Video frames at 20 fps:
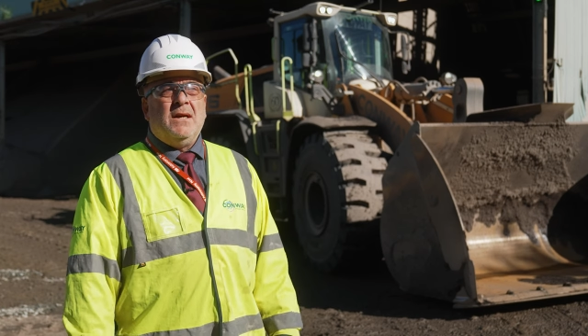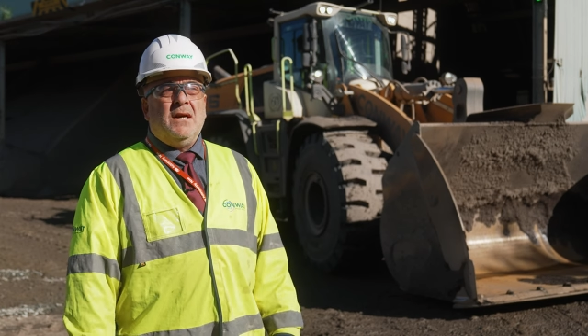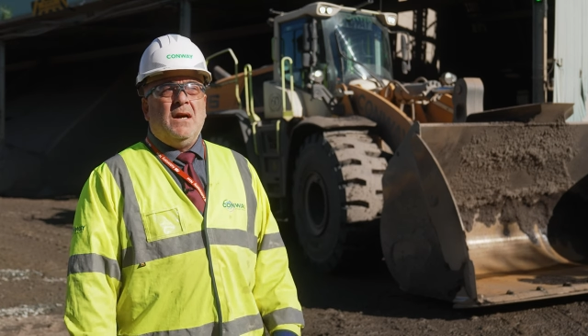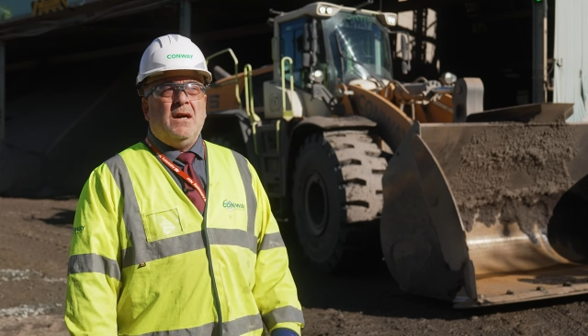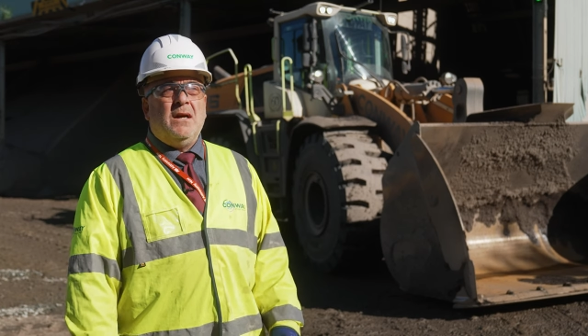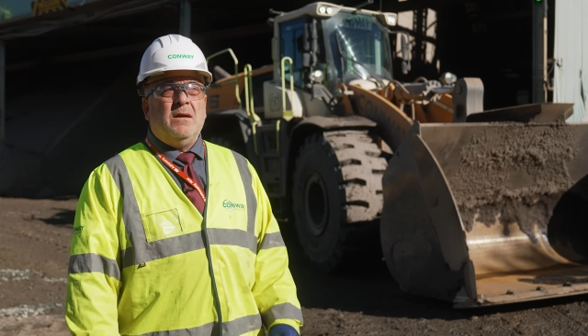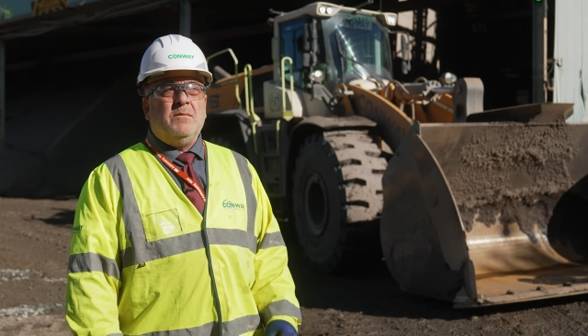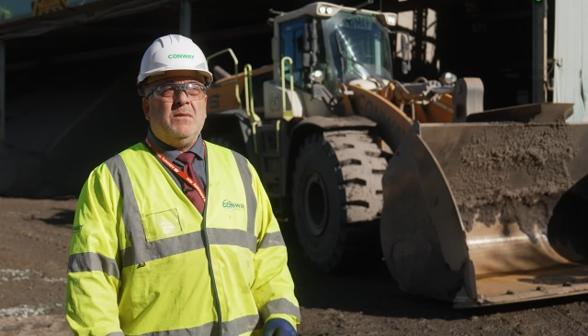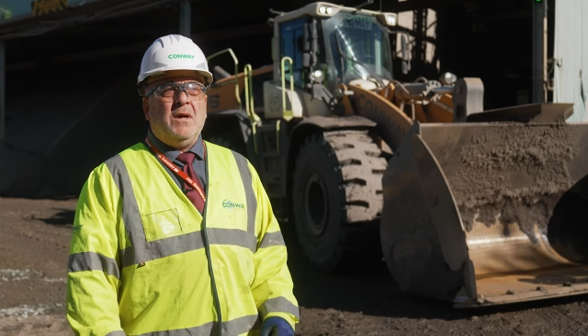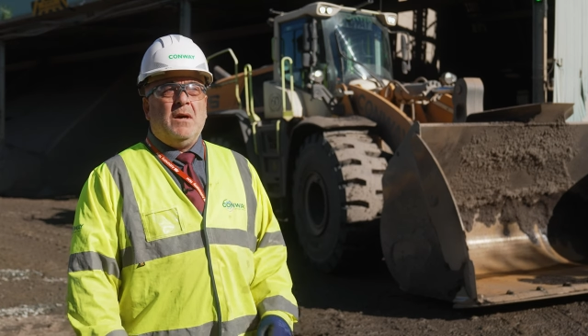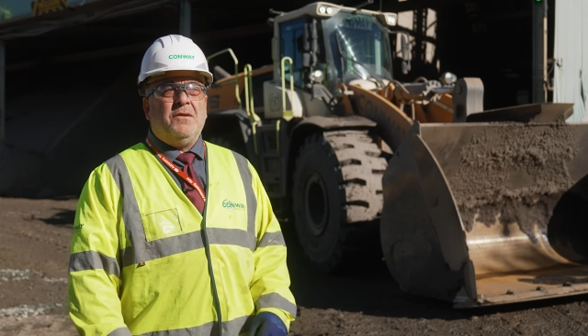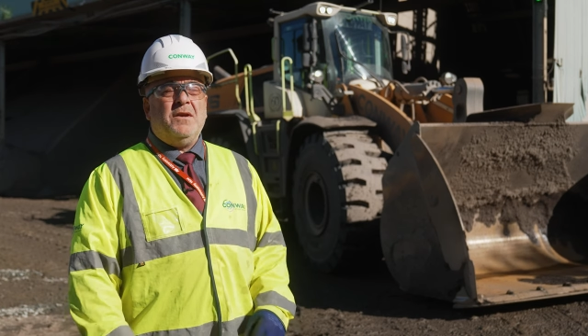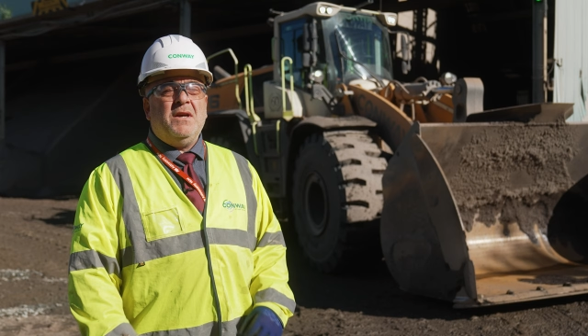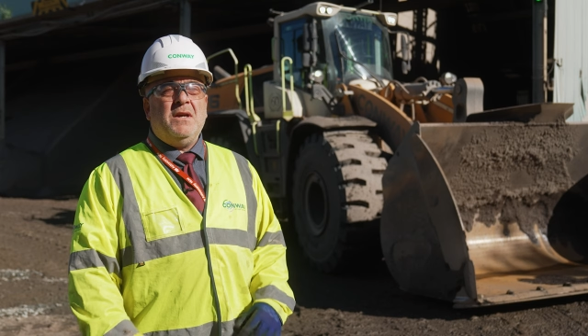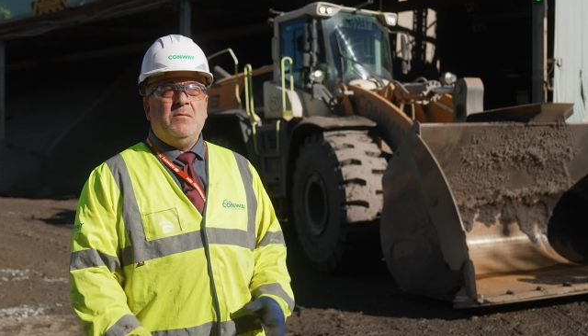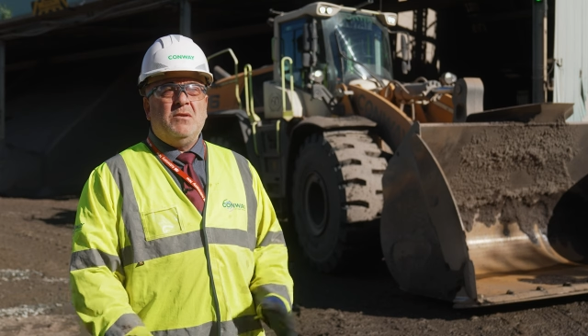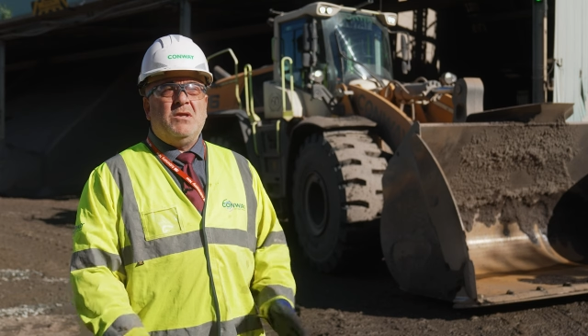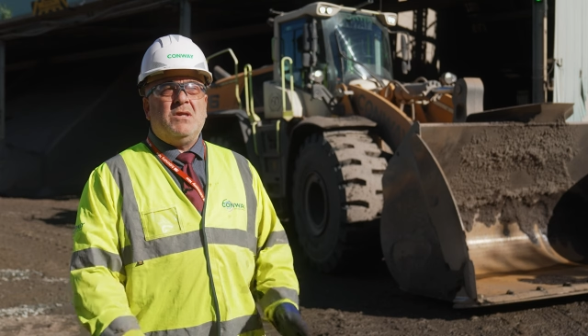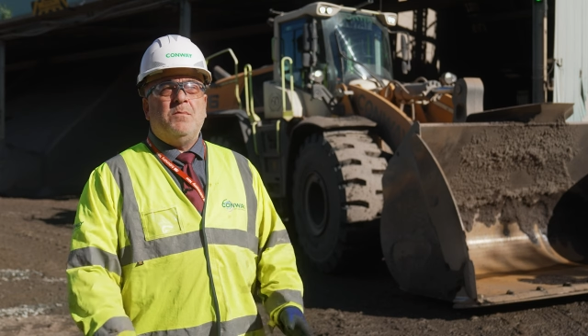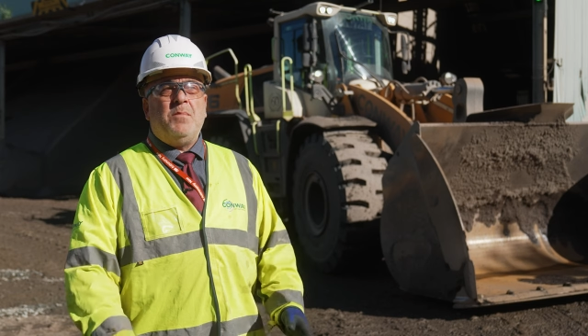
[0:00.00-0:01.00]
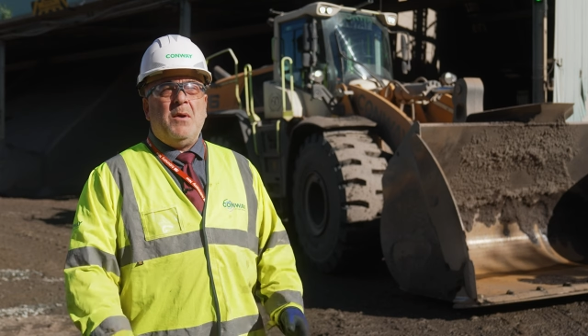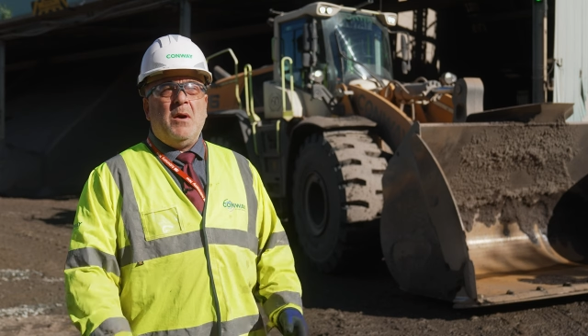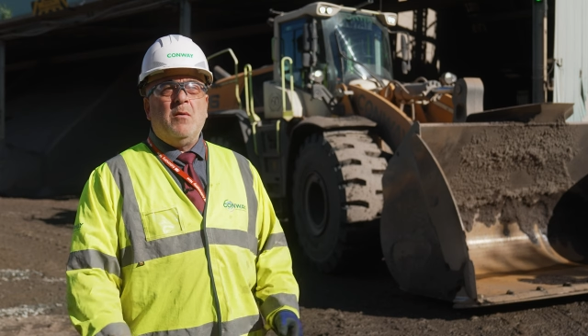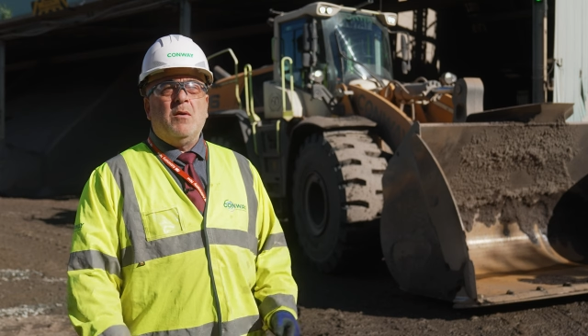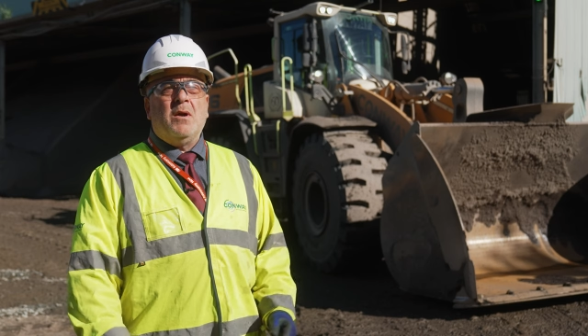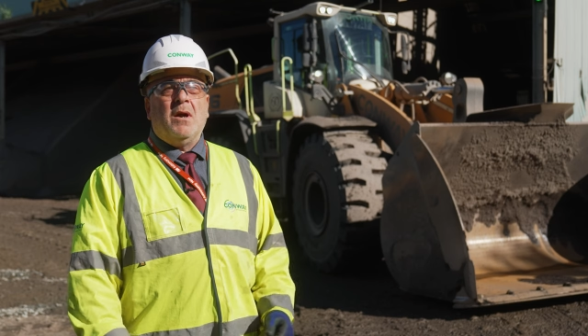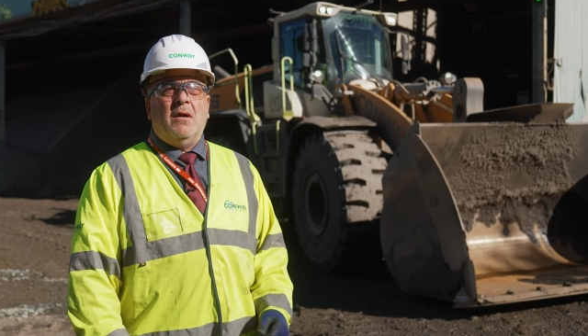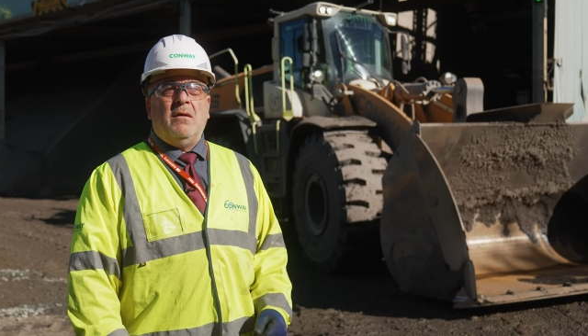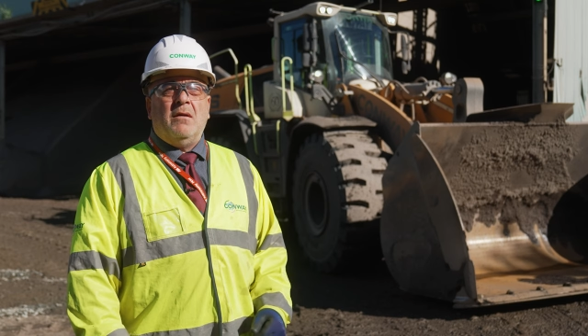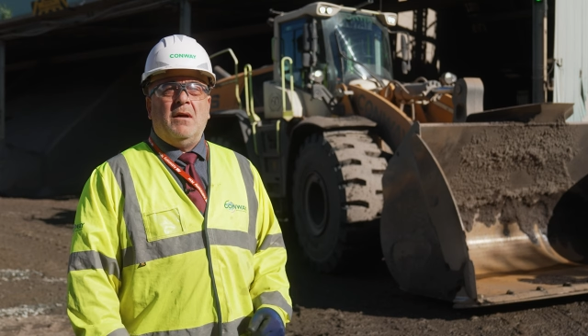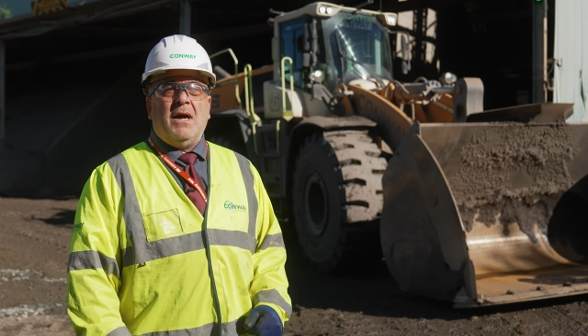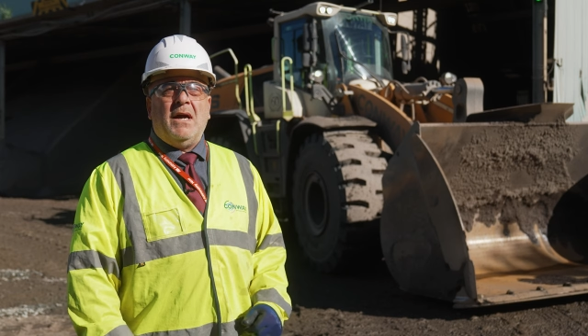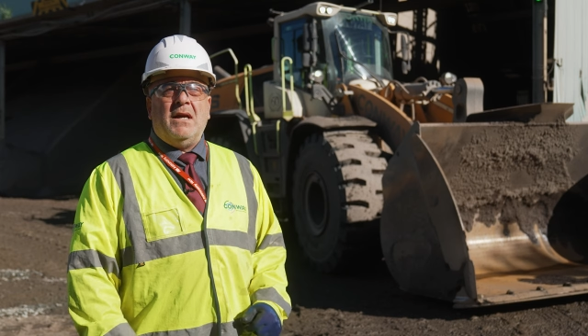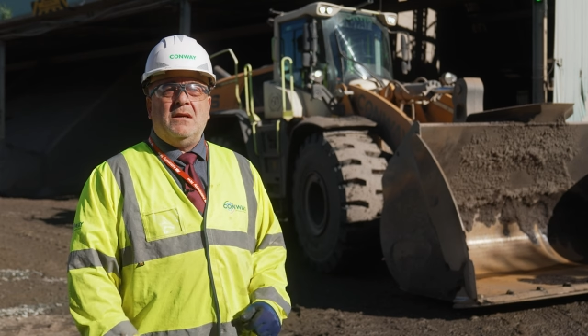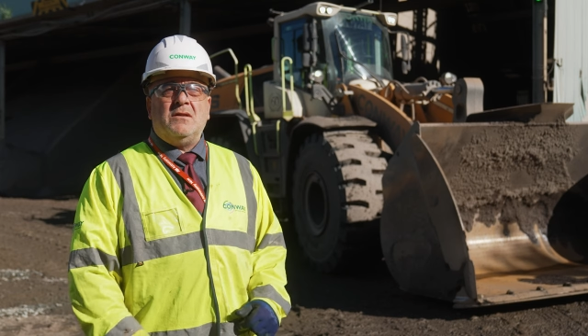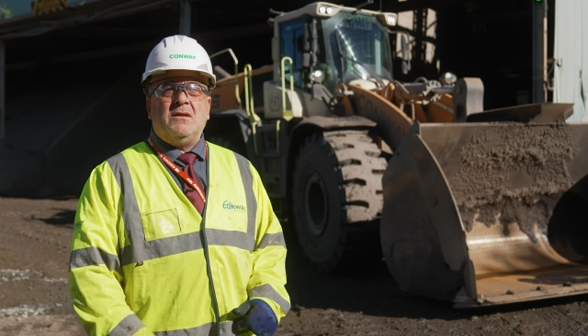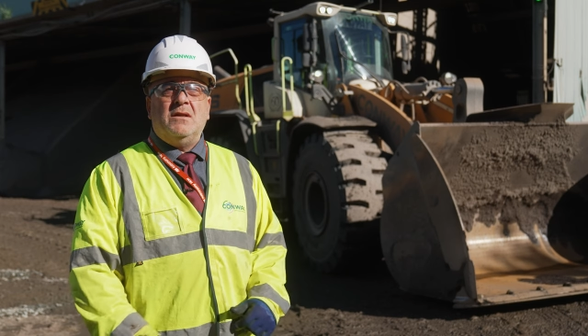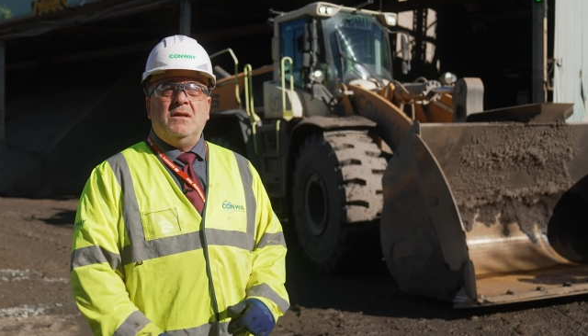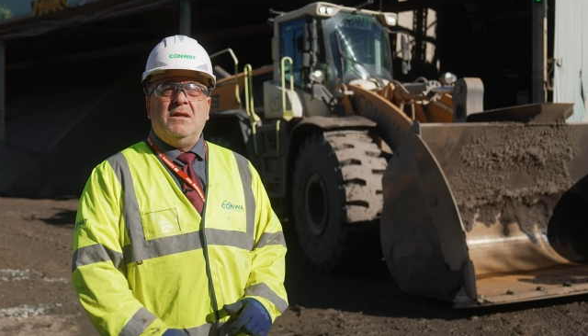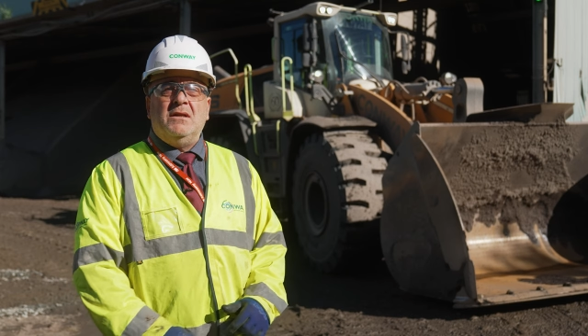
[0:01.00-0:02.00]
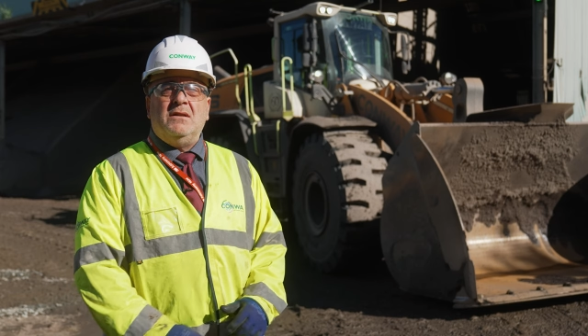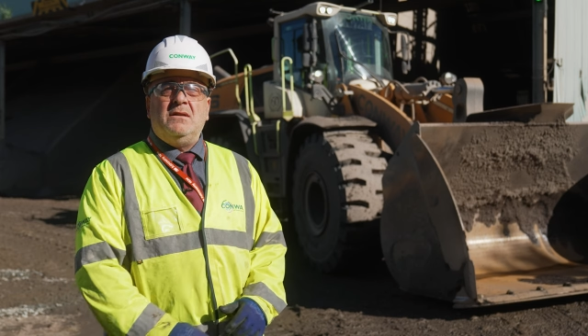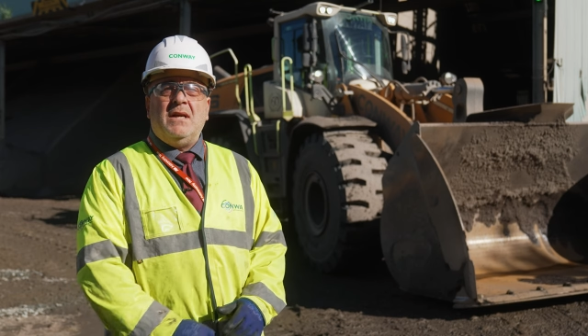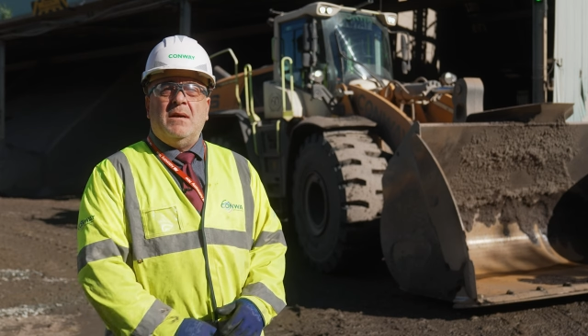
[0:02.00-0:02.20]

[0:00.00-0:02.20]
Um, I think it was Sibelco that actually